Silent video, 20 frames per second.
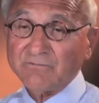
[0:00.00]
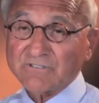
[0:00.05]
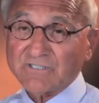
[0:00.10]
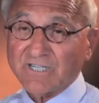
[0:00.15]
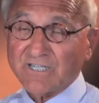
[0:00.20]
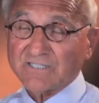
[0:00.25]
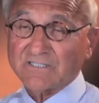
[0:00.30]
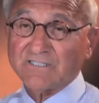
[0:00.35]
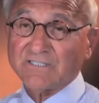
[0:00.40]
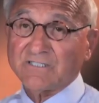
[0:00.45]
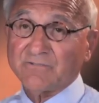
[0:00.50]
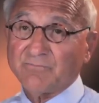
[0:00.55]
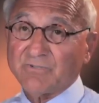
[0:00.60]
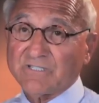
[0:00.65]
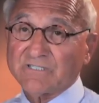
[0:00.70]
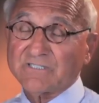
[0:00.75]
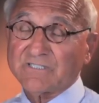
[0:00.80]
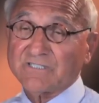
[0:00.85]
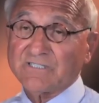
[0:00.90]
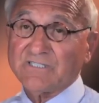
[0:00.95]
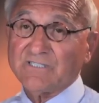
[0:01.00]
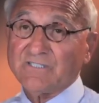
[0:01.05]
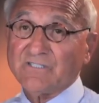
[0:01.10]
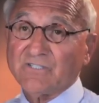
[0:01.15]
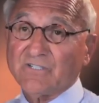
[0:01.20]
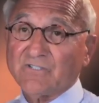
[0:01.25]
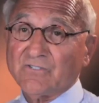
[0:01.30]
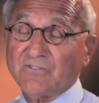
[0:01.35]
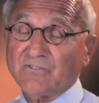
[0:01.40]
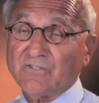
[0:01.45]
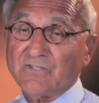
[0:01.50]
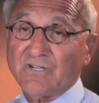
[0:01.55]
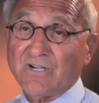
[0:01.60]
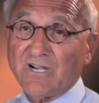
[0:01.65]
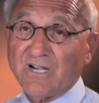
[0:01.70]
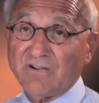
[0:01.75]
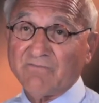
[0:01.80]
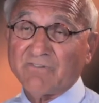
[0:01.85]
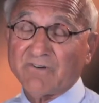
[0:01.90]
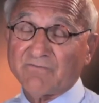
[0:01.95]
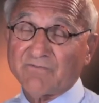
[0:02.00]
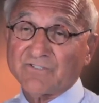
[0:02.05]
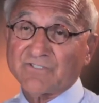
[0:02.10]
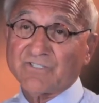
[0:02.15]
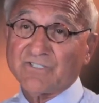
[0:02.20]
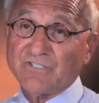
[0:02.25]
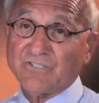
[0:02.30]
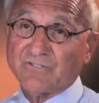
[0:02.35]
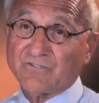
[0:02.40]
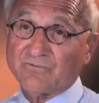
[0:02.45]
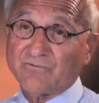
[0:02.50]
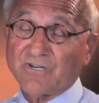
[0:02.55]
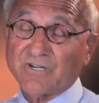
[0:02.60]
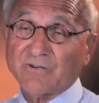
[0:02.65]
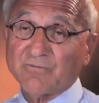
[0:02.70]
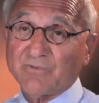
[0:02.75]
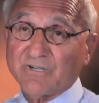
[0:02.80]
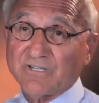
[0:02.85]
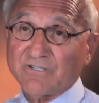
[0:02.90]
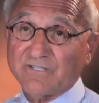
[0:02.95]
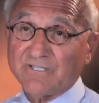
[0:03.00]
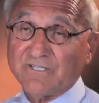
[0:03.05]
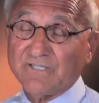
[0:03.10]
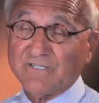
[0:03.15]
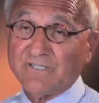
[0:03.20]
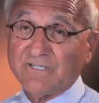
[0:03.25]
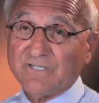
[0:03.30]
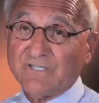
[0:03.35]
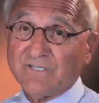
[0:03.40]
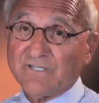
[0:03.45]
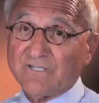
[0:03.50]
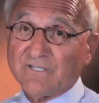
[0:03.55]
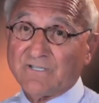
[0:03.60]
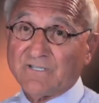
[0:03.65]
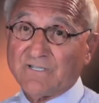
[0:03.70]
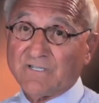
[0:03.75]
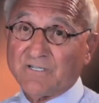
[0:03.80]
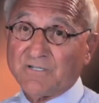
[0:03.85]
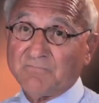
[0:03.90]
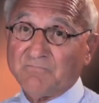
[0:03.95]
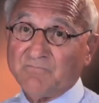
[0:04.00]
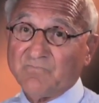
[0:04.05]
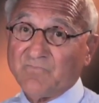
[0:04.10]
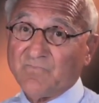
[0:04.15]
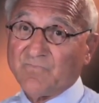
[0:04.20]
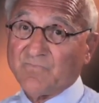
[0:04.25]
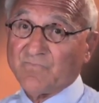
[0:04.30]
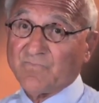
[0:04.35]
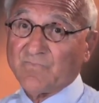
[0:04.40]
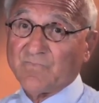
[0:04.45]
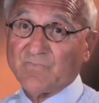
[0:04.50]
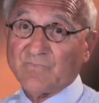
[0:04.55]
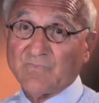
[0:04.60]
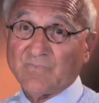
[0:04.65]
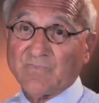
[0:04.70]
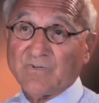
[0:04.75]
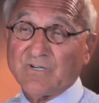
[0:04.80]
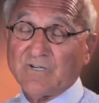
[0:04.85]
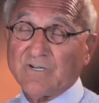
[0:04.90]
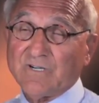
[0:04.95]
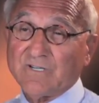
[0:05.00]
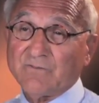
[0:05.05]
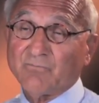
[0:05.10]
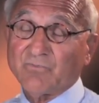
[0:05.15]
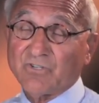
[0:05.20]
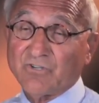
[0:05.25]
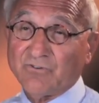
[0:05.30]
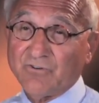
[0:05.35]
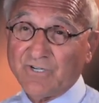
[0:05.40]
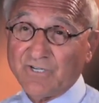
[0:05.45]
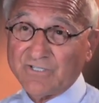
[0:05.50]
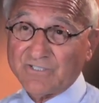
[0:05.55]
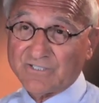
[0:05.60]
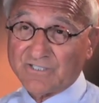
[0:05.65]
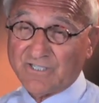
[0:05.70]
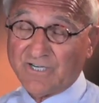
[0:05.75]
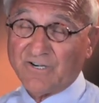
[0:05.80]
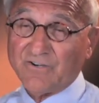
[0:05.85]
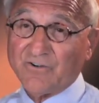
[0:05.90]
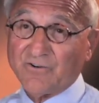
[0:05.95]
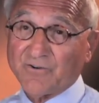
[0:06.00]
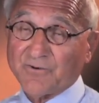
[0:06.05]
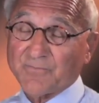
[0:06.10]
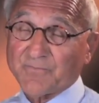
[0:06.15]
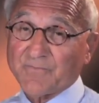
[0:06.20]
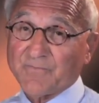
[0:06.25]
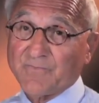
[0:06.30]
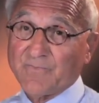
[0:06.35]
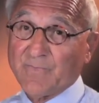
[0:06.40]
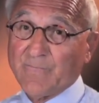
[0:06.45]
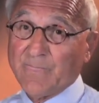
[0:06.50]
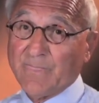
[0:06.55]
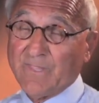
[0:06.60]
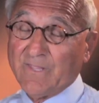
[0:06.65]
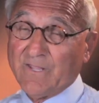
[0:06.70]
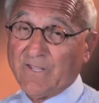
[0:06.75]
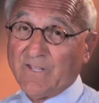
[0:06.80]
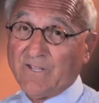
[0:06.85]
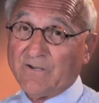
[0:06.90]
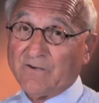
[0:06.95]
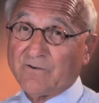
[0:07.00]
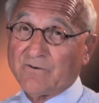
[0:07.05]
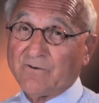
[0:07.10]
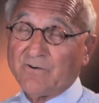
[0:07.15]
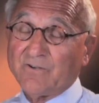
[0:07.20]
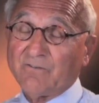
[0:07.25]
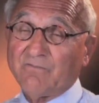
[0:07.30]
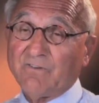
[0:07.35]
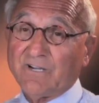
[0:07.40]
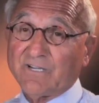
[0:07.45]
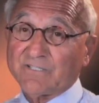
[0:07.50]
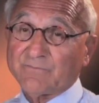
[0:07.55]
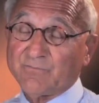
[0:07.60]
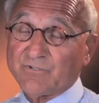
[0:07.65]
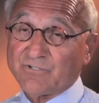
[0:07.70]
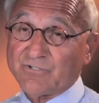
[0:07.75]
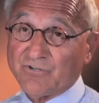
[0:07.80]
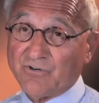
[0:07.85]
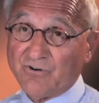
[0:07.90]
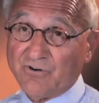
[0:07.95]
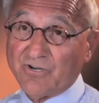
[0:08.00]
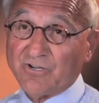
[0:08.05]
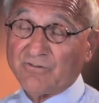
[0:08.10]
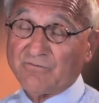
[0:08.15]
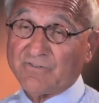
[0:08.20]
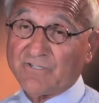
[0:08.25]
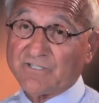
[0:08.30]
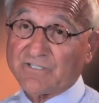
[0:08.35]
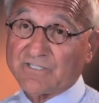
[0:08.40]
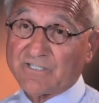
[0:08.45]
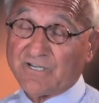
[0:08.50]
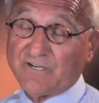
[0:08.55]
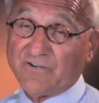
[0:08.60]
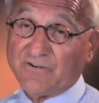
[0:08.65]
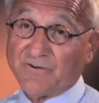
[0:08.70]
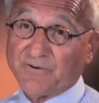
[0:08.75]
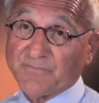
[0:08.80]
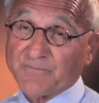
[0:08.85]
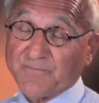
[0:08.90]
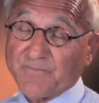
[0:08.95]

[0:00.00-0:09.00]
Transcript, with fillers: was actually the best CEO I've ever seen or read about. Um, uh, during his tenure, during the vast majority of his tenure,